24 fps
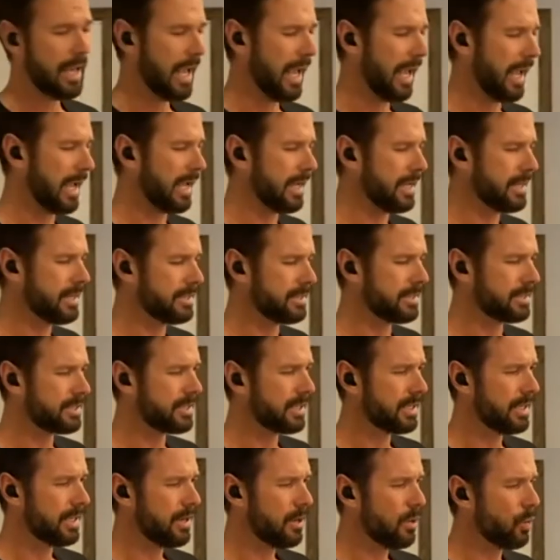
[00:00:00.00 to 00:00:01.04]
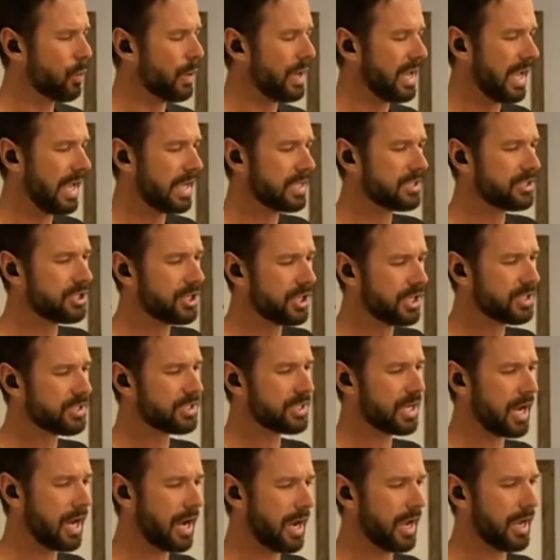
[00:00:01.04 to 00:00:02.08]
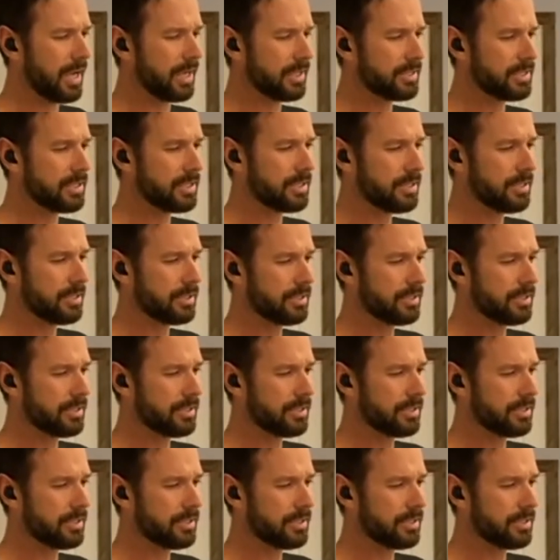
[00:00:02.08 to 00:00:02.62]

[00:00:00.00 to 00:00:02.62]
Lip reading: and we had just hiked